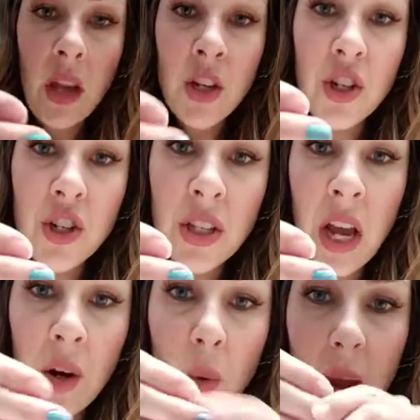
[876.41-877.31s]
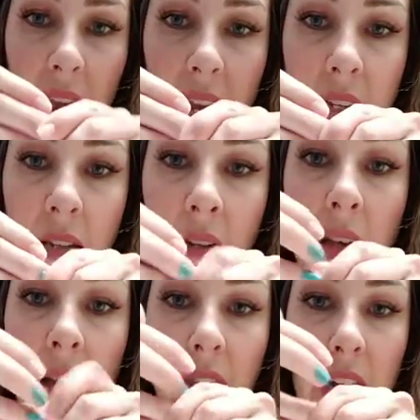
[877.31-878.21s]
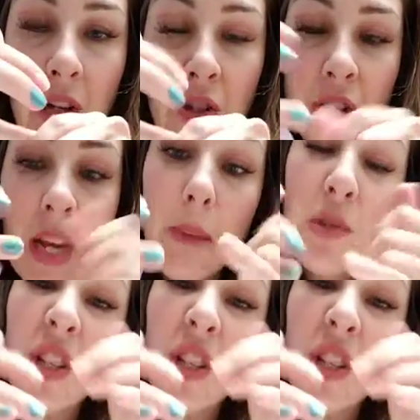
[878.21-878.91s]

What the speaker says: to just kind of wait that extra time